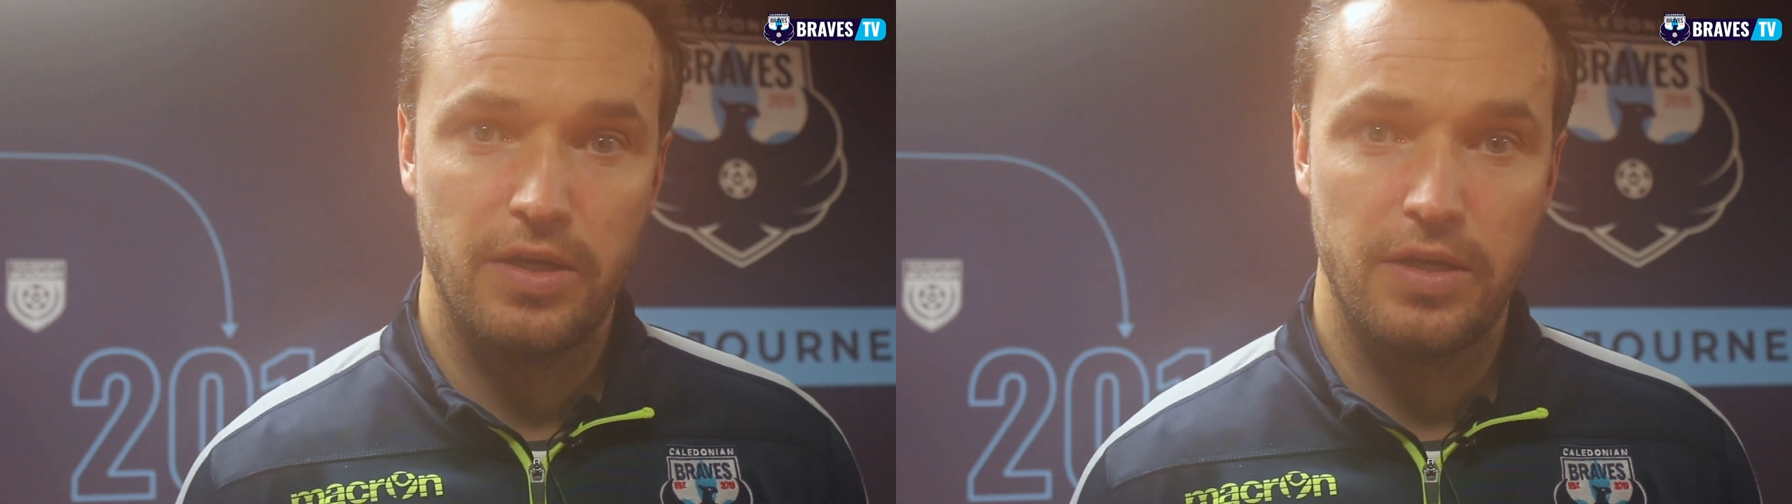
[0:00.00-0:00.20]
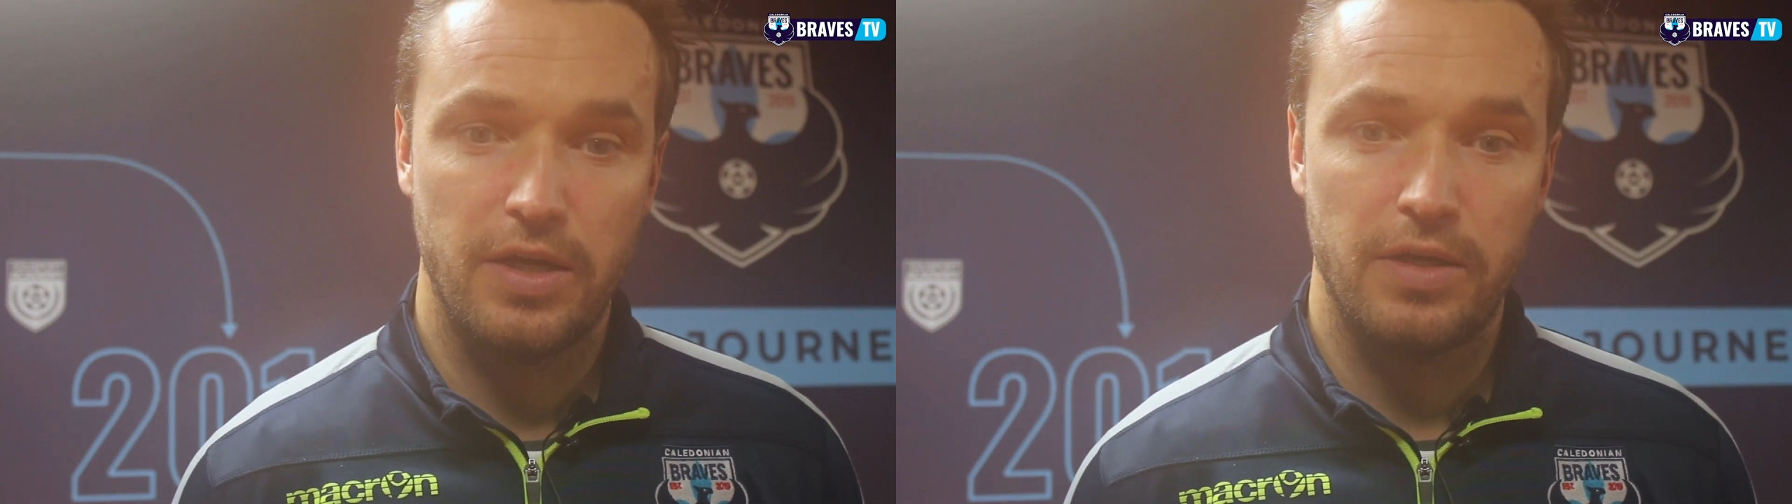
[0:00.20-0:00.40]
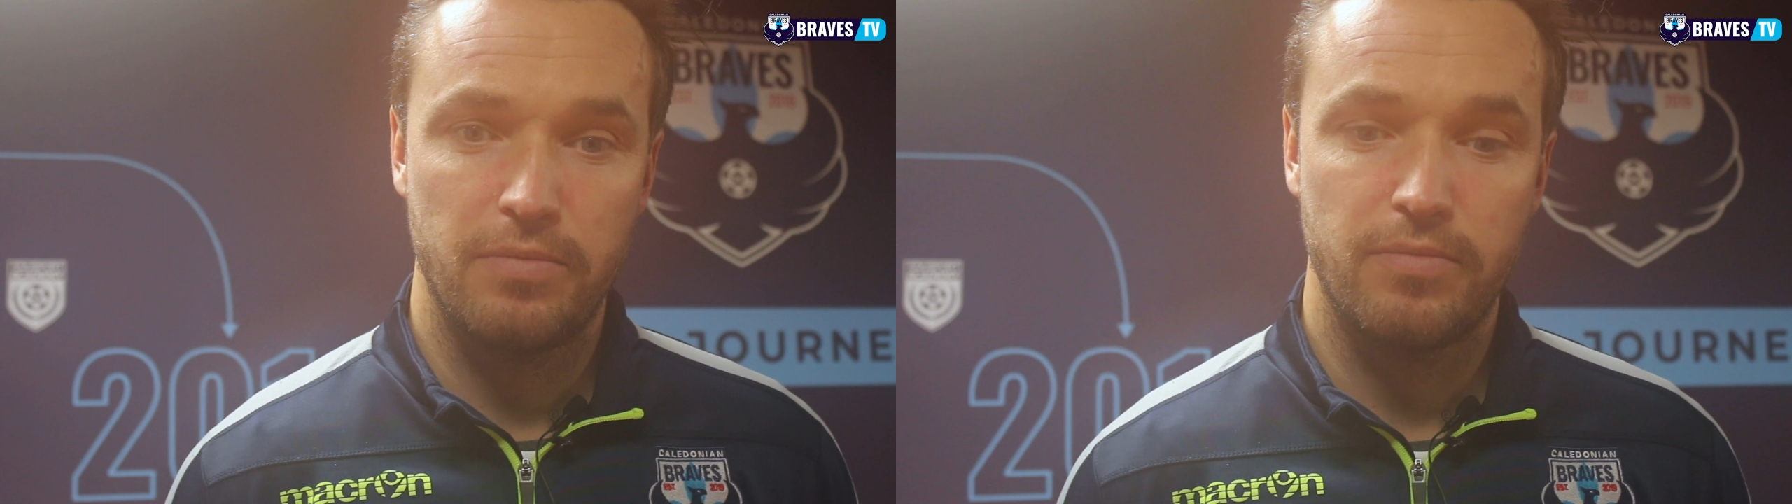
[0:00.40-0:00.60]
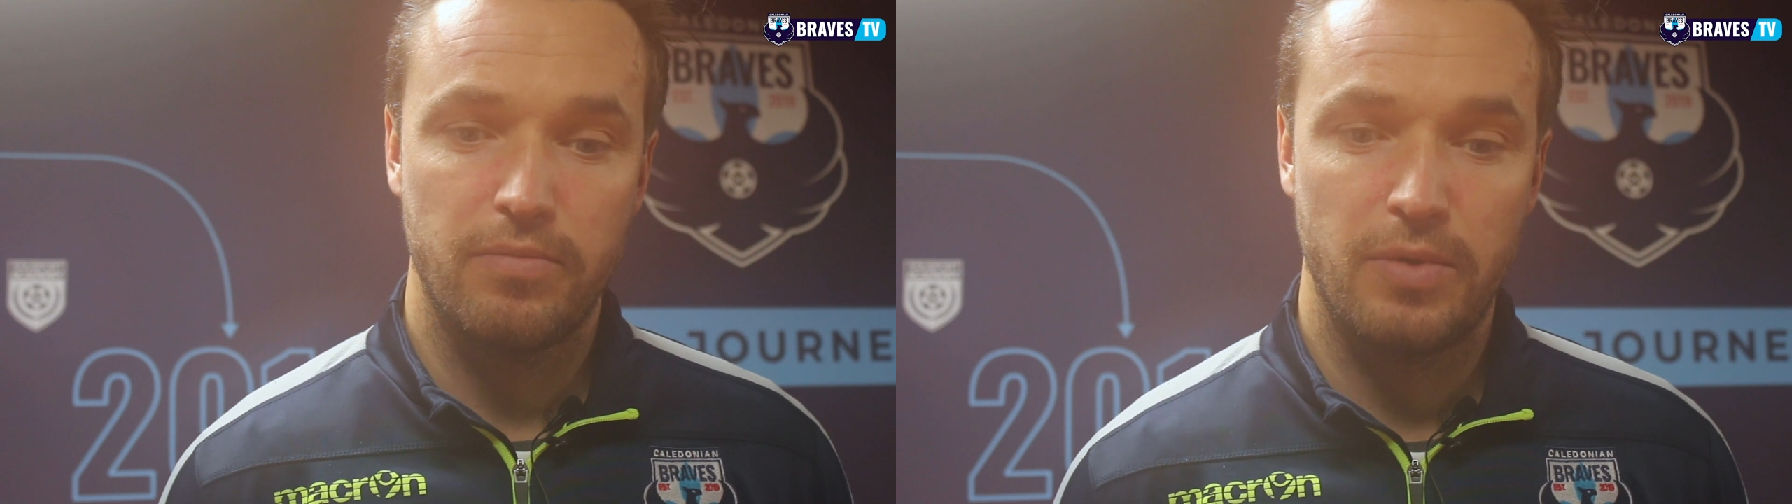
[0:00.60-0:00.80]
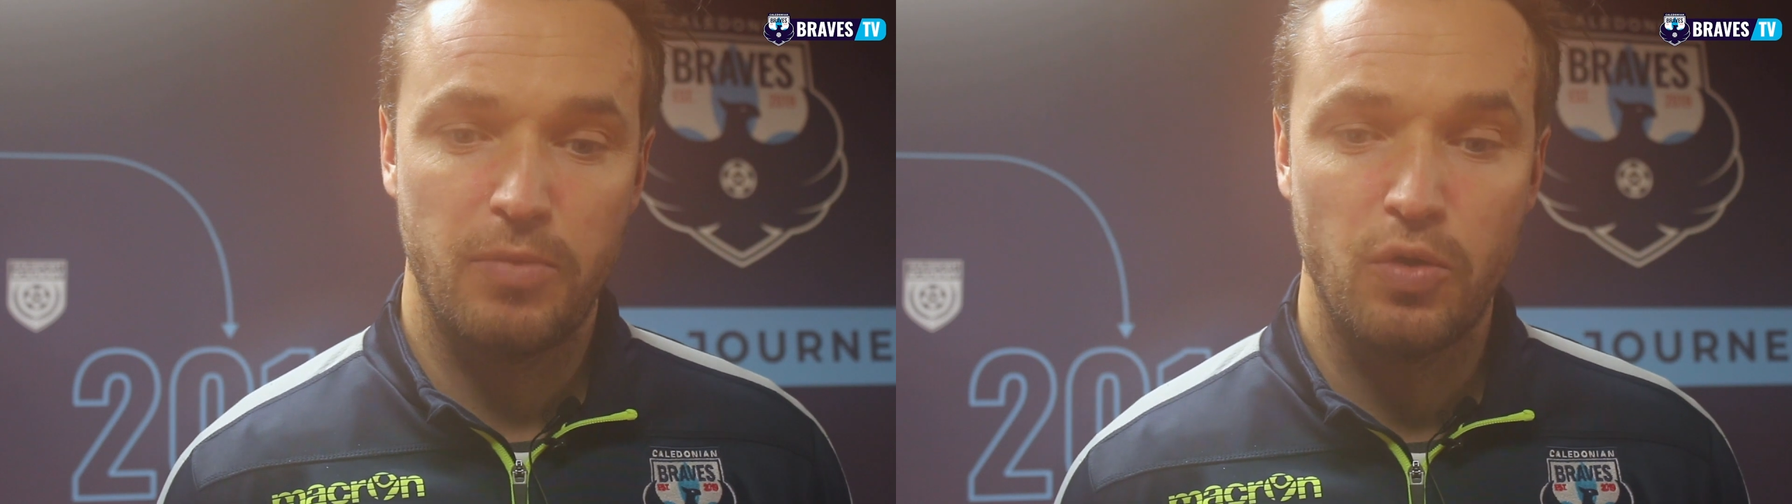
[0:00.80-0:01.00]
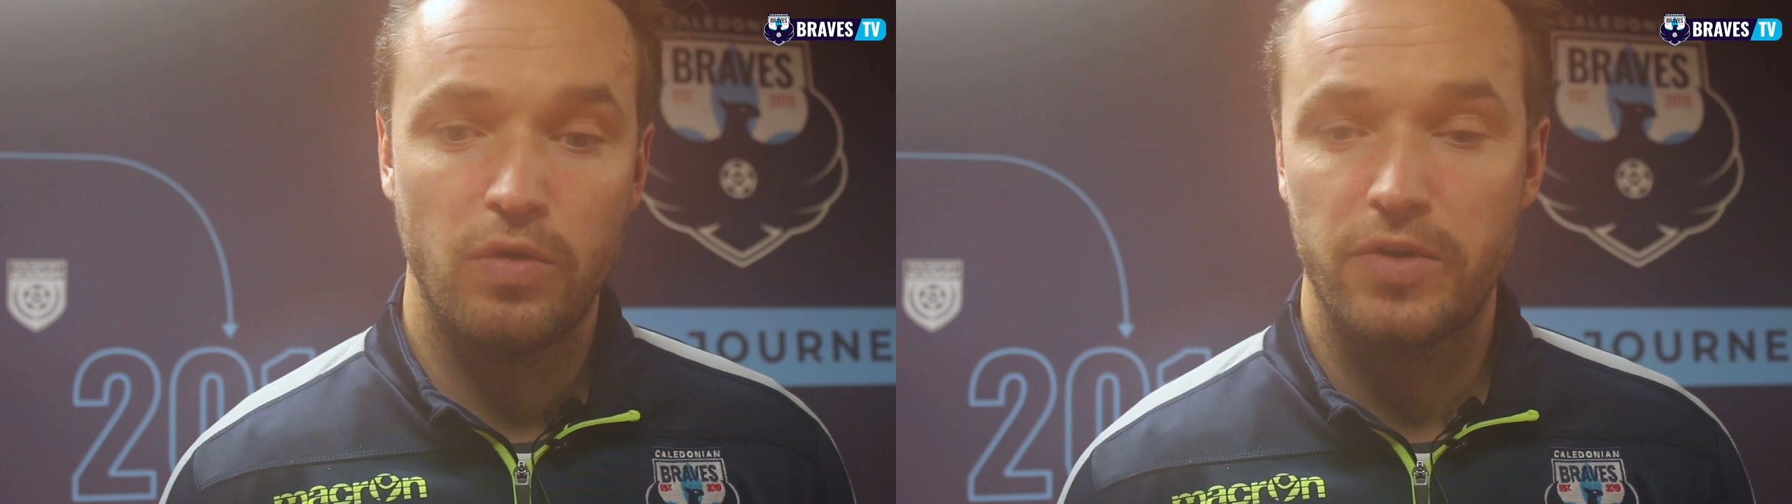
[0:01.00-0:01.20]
and when we got